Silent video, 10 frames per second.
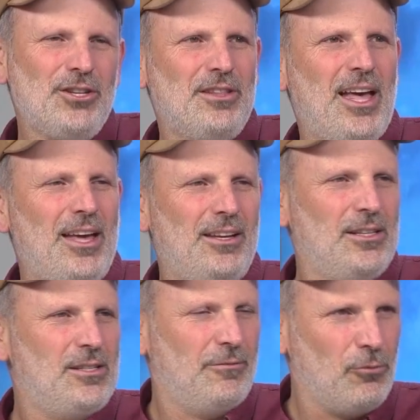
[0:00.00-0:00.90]
that
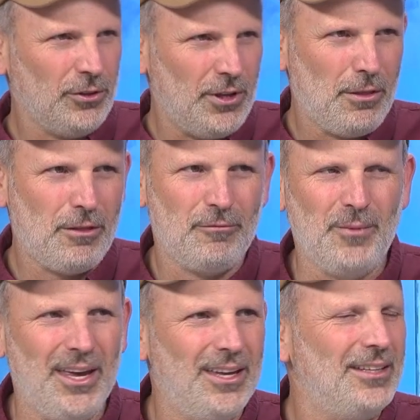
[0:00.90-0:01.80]
it's the 14th of
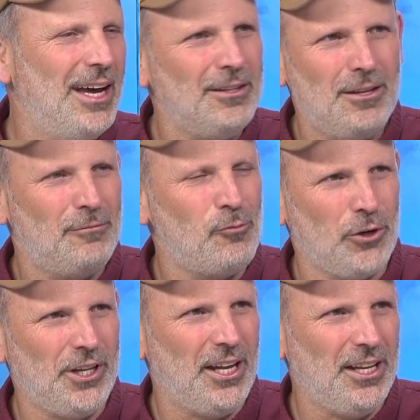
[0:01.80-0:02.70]
May,
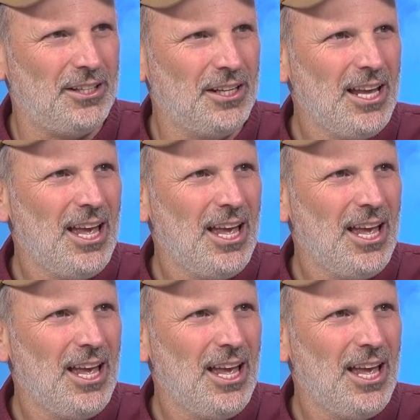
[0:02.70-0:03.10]
1948,